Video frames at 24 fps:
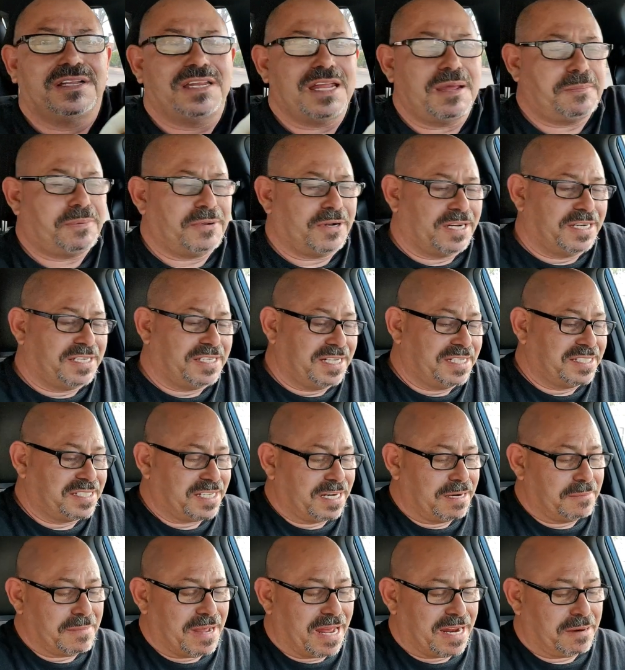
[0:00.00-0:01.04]
They put a
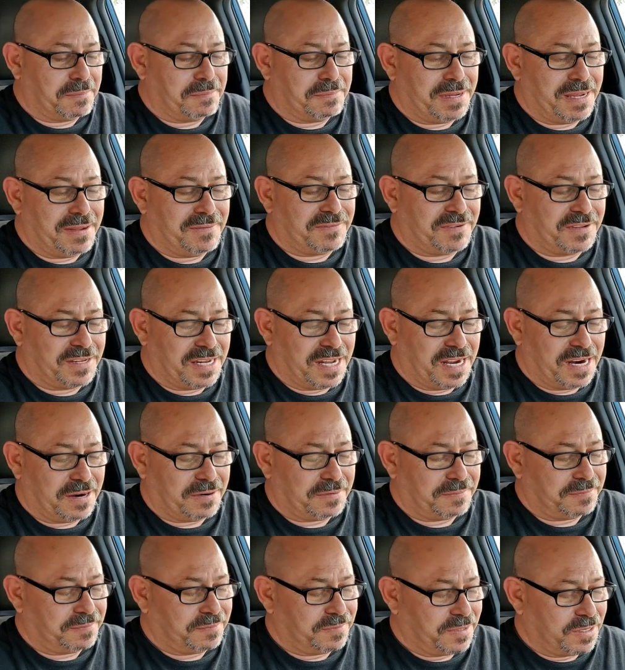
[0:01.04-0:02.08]
decent amount of beef in
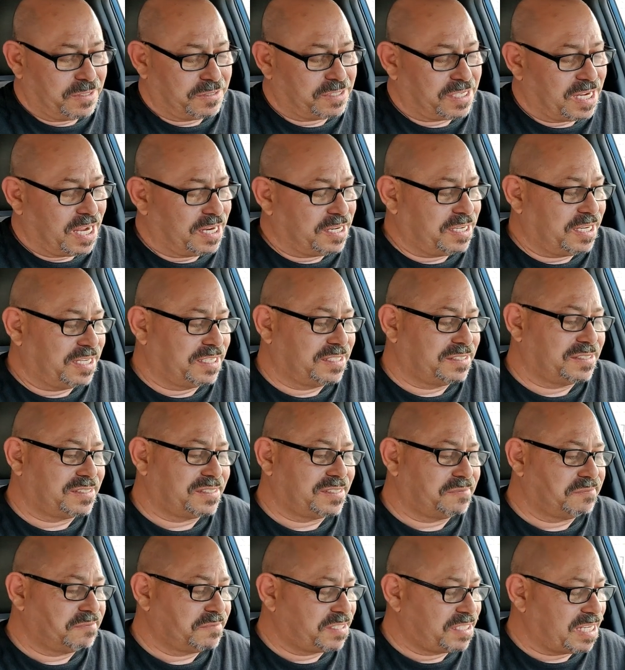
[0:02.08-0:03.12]
there. There's
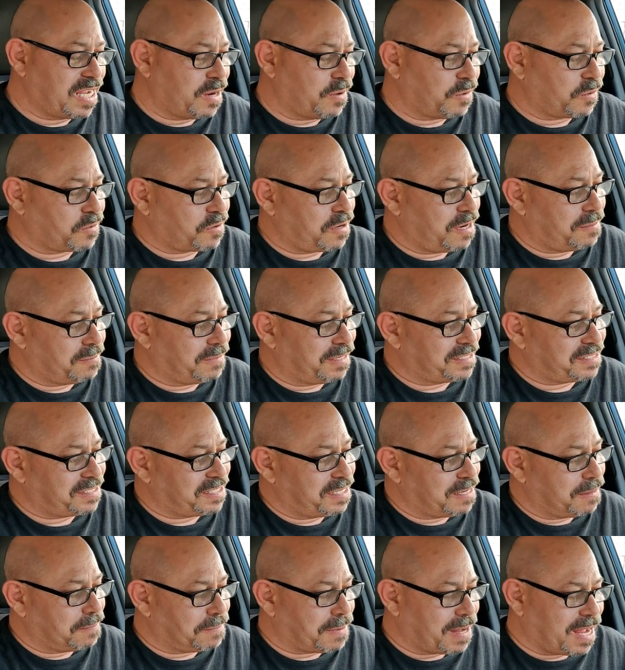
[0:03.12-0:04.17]
onions, sour cream. I
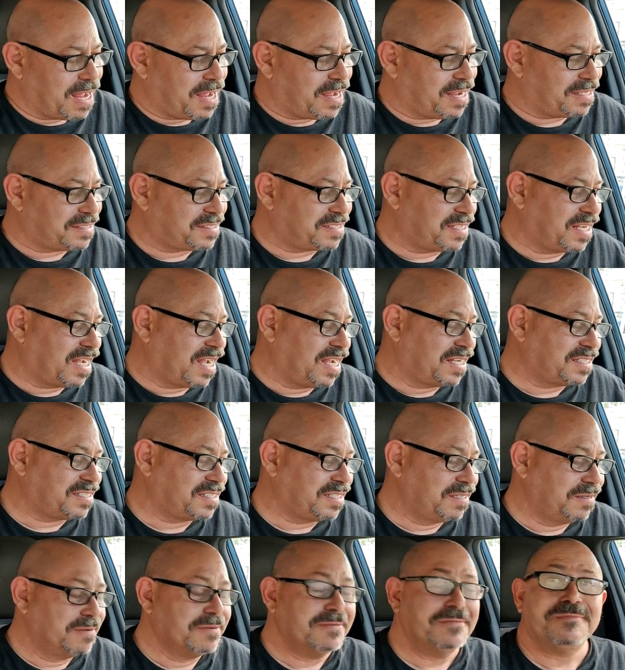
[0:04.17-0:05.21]
see the Baja
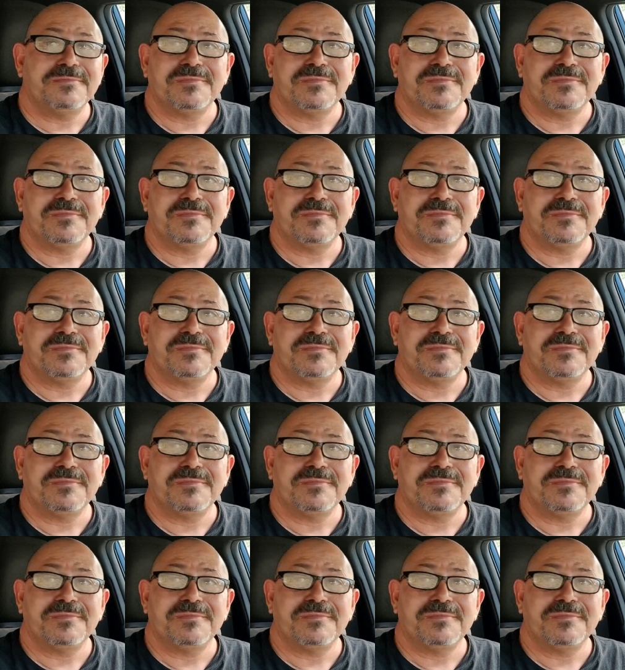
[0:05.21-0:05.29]
sauce.